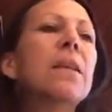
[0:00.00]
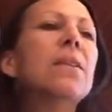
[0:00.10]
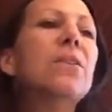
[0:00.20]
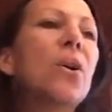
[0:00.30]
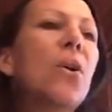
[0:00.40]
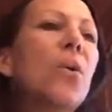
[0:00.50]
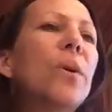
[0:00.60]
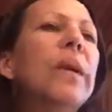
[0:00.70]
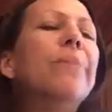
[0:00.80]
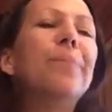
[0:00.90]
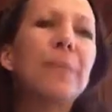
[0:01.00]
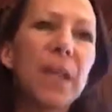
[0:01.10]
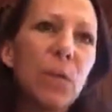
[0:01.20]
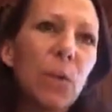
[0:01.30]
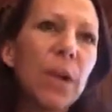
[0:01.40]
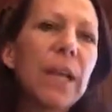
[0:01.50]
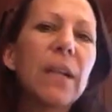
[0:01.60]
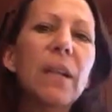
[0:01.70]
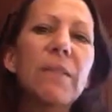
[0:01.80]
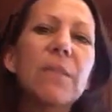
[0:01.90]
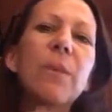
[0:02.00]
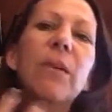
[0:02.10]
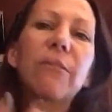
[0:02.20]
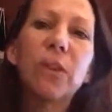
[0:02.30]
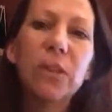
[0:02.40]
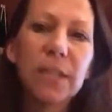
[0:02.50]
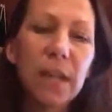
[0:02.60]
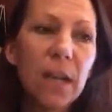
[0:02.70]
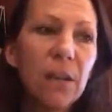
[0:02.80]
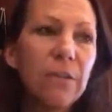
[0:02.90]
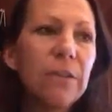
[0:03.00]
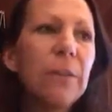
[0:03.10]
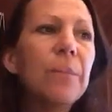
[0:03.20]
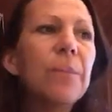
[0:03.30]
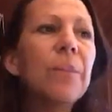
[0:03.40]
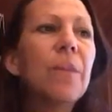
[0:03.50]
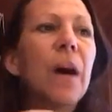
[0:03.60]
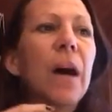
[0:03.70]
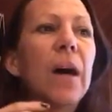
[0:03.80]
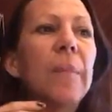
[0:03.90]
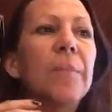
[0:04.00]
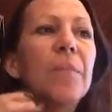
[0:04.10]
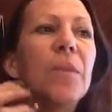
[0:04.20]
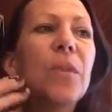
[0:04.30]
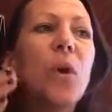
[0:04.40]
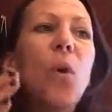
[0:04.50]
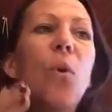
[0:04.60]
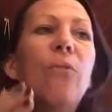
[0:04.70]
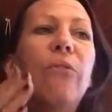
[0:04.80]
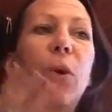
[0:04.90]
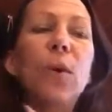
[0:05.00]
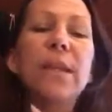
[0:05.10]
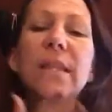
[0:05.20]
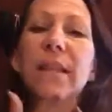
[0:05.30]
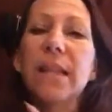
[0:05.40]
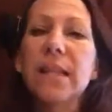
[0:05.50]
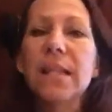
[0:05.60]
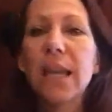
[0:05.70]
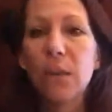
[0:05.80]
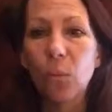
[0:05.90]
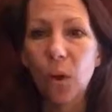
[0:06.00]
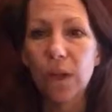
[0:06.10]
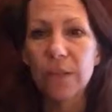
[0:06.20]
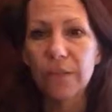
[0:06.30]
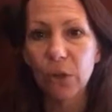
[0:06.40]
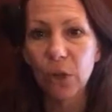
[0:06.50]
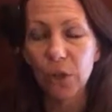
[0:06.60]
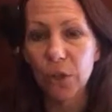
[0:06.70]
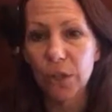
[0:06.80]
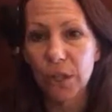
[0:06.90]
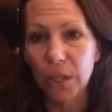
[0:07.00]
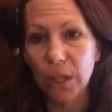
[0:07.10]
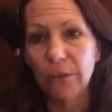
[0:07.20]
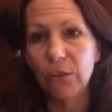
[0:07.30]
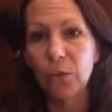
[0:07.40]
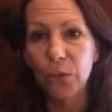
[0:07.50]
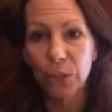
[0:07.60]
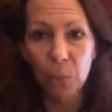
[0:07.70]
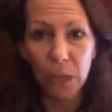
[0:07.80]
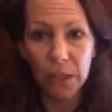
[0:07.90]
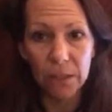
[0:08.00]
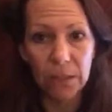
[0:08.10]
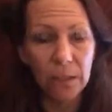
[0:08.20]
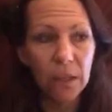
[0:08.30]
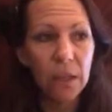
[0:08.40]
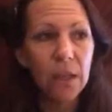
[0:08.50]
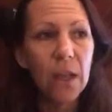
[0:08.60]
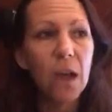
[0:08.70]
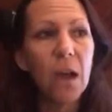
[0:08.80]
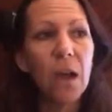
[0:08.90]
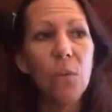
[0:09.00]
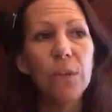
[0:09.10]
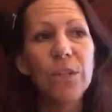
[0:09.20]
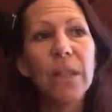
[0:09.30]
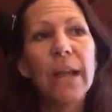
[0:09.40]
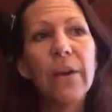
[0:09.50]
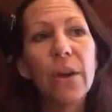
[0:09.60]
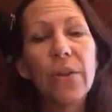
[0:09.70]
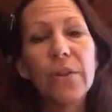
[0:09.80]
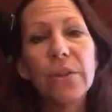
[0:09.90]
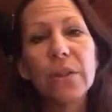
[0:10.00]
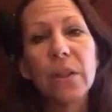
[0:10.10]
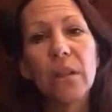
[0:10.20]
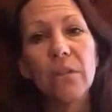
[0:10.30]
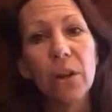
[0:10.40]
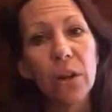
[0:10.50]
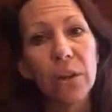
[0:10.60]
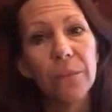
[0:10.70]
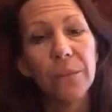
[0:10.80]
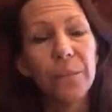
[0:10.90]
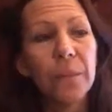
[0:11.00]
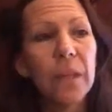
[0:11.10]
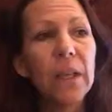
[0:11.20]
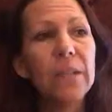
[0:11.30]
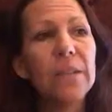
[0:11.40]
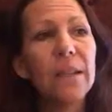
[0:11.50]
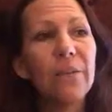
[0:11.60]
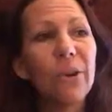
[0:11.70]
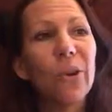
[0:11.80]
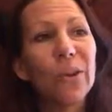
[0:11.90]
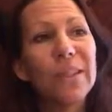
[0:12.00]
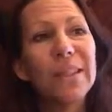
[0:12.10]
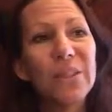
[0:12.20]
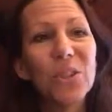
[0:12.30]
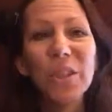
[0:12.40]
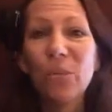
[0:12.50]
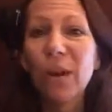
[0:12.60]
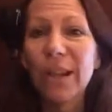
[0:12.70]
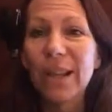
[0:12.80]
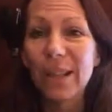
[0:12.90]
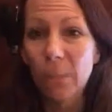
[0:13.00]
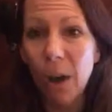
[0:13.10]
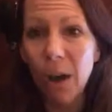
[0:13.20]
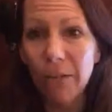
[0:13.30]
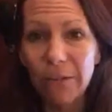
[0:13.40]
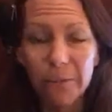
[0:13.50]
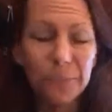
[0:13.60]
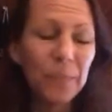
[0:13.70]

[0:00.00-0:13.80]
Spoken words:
So in working a love spell for herself, the whole focus and the intent was for her to learn to love who she was, which allowed others to love her instead of her essentially running them off.